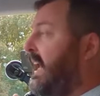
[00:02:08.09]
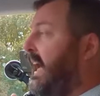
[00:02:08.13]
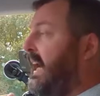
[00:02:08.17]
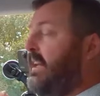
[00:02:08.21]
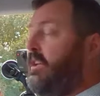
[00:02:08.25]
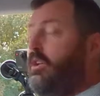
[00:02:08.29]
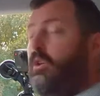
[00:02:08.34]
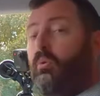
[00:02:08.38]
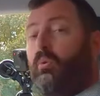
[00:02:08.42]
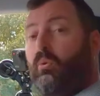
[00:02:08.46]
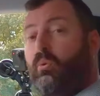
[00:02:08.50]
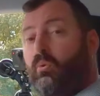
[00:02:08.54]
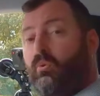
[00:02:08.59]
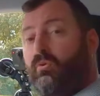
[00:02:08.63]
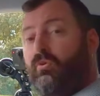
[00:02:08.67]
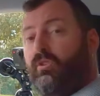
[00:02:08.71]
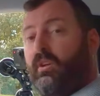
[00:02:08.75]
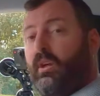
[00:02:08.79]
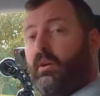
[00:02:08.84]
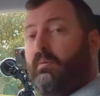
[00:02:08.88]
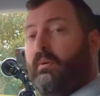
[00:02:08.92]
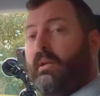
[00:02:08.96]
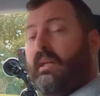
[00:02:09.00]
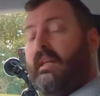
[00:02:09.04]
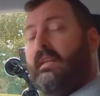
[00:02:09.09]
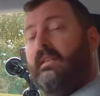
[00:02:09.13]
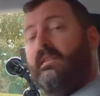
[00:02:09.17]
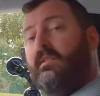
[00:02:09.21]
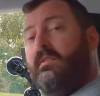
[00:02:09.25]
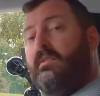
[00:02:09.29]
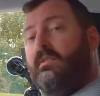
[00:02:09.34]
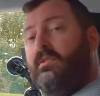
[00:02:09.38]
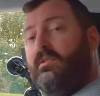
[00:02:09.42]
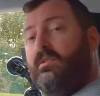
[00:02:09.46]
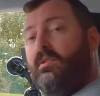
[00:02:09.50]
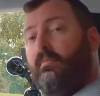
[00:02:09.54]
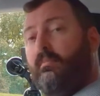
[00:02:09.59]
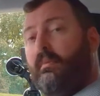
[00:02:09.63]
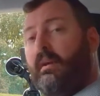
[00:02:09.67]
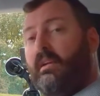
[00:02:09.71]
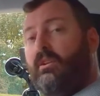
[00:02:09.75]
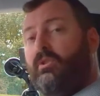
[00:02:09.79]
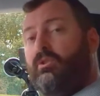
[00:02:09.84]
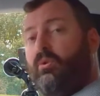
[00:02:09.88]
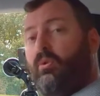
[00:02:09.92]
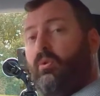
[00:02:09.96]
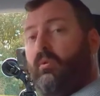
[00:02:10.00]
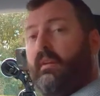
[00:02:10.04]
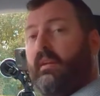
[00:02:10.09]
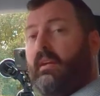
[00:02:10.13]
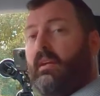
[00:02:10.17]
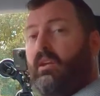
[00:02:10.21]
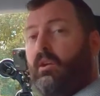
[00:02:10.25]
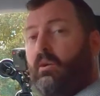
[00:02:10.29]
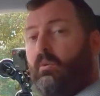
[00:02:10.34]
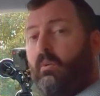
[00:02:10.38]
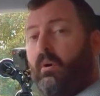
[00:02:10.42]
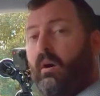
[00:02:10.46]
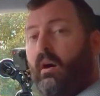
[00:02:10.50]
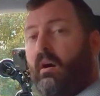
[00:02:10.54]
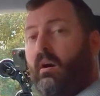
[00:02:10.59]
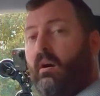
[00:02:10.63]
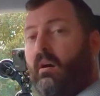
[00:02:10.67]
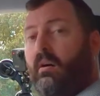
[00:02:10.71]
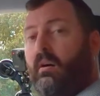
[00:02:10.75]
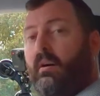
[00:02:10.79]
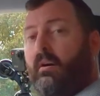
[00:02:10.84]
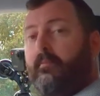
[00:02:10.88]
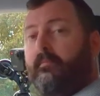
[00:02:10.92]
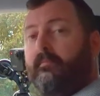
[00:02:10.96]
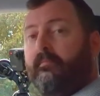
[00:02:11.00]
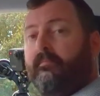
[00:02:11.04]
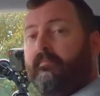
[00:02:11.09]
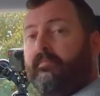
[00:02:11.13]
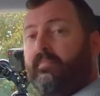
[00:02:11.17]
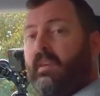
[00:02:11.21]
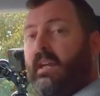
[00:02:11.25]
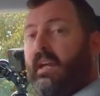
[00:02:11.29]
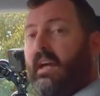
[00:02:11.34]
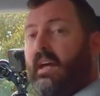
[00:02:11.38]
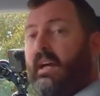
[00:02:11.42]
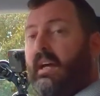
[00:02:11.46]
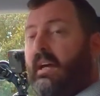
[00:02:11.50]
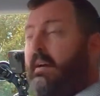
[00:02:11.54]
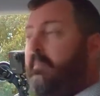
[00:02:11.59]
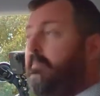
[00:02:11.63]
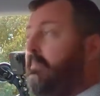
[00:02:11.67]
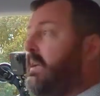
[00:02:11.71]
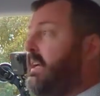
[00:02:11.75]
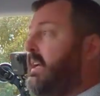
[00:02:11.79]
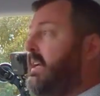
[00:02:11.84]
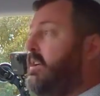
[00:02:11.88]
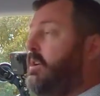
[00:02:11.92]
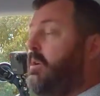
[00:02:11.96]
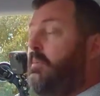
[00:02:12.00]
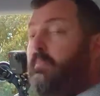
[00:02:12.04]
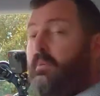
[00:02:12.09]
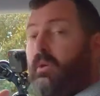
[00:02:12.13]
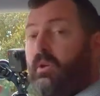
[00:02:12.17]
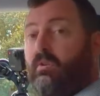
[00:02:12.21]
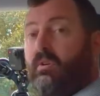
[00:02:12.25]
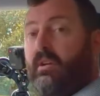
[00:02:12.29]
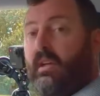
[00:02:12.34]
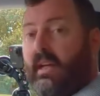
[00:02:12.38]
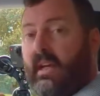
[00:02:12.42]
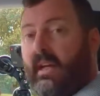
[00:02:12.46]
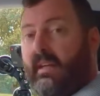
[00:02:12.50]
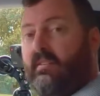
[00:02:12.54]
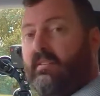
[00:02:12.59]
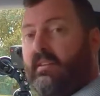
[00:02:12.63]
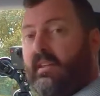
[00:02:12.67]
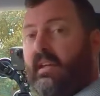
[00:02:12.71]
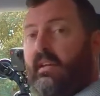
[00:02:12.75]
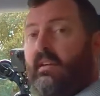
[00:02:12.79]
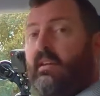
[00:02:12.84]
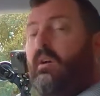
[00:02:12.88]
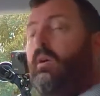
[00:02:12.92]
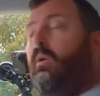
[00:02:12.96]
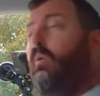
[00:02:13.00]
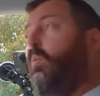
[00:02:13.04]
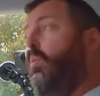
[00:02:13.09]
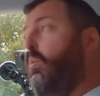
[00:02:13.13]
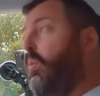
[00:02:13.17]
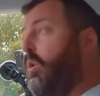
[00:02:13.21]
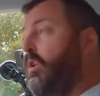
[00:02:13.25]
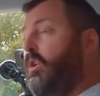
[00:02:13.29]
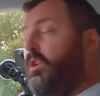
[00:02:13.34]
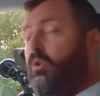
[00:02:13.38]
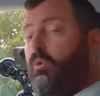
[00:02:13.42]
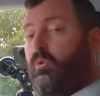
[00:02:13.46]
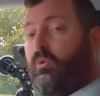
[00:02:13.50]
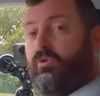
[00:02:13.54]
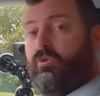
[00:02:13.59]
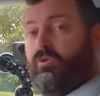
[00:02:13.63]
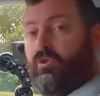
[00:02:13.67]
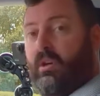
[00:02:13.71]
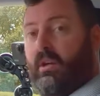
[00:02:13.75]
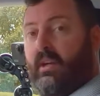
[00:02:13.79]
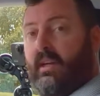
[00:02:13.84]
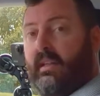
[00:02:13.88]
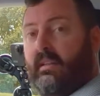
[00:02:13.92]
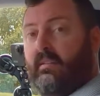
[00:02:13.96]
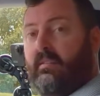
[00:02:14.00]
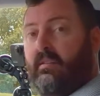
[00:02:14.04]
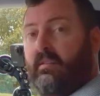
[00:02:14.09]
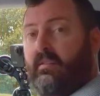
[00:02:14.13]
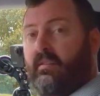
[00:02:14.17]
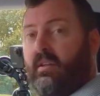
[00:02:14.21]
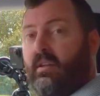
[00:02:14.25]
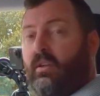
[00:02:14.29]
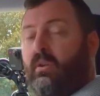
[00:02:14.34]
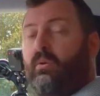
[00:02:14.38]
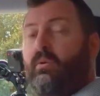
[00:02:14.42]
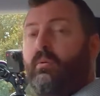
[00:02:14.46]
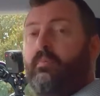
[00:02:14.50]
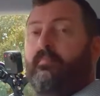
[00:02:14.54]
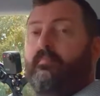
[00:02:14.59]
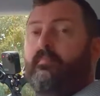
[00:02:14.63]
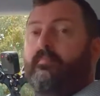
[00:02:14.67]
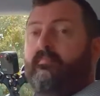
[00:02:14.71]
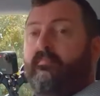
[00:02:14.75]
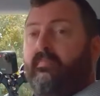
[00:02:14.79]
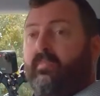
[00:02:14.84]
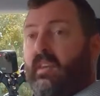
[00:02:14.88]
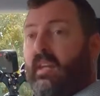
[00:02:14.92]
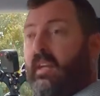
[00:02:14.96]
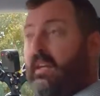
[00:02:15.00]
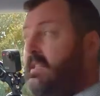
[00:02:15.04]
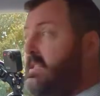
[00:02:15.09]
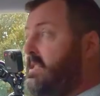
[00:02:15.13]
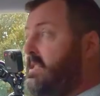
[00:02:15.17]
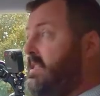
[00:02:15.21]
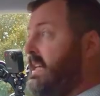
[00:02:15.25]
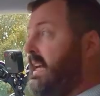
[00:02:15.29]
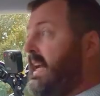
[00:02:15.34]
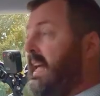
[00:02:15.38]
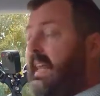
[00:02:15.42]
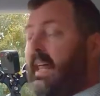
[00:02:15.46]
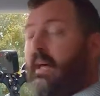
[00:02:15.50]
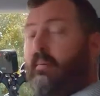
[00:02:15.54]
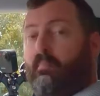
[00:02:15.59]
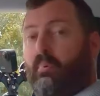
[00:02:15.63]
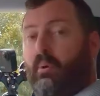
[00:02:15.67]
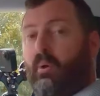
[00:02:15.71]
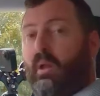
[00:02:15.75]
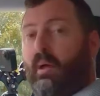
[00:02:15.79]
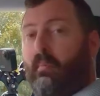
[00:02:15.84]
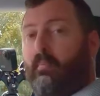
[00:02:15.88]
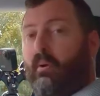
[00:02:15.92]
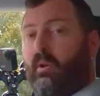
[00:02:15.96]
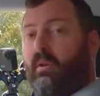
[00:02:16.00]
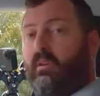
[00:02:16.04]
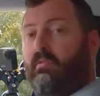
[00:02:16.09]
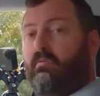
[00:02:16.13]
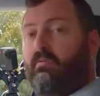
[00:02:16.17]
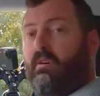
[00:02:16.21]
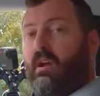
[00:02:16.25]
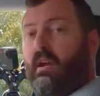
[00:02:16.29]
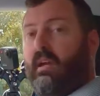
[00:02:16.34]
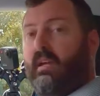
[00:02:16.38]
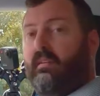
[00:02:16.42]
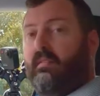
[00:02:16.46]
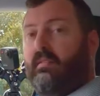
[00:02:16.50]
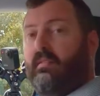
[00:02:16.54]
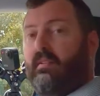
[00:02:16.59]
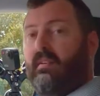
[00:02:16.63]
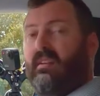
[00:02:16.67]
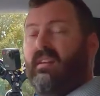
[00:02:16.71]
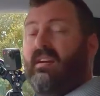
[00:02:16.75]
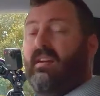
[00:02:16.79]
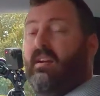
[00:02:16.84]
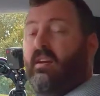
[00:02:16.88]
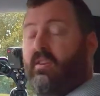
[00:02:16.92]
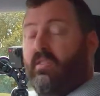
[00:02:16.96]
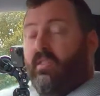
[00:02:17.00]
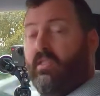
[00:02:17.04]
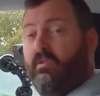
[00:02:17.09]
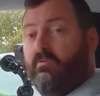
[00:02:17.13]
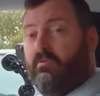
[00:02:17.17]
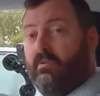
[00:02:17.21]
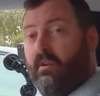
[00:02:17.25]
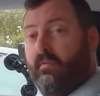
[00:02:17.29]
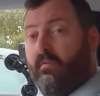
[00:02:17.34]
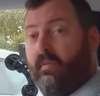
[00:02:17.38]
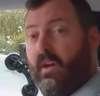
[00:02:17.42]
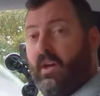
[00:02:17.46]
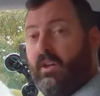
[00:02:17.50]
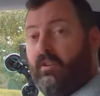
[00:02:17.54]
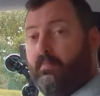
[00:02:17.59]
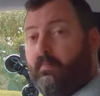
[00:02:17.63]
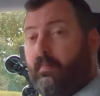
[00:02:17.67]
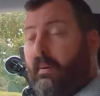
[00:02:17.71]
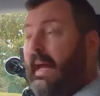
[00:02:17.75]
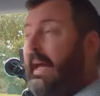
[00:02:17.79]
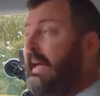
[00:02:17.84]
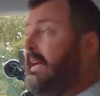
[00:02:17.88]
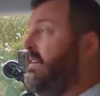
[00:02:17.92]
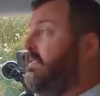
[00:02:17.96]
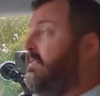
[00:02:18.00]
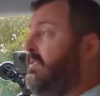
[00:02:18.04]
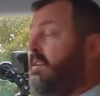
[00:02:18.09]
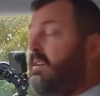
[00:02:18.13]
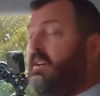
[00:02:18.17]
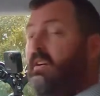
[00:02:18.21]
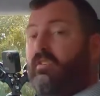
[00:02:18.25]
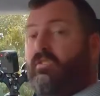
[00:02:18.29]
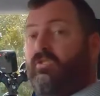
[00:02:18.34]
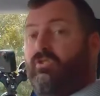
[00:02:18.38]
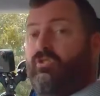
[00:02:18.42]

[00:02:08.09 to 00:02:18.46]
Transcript: and you also need to make sure that you are communicating what you're trying to do to get that pull up on the right. The reverse back is a nice